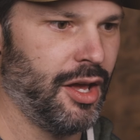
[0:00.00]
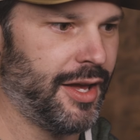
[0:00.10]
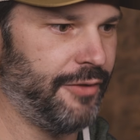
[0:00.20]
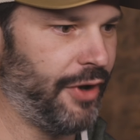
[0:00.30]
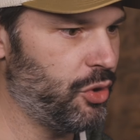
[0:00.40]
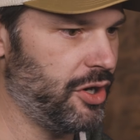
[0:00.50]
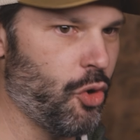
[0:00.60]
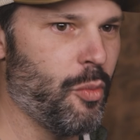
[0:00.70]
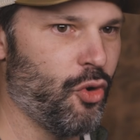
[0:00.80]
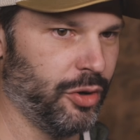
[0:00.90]
if I want to
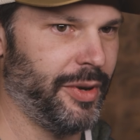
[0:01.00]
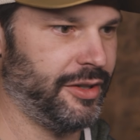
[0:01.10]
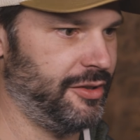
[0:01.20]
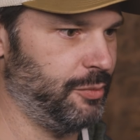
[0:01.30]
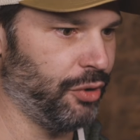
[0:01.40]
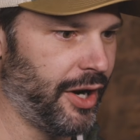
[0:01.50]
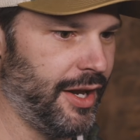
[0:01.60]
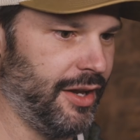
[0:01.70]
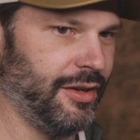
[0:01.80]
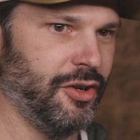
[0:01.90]
know more about this
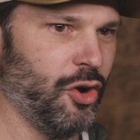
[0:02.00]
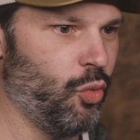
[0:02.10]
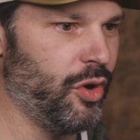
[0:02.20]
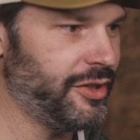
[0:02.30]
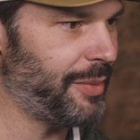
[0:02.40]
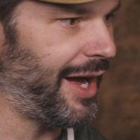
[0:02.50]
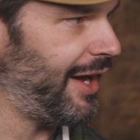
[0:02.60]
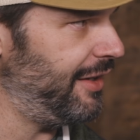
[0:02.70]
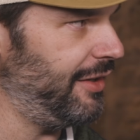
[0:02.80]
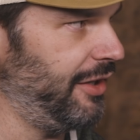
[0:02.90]
brand, you know, what's
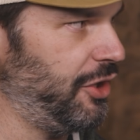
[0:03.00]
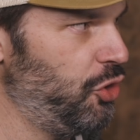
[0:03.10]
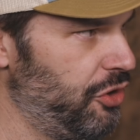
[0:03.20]
behind it? Like, who are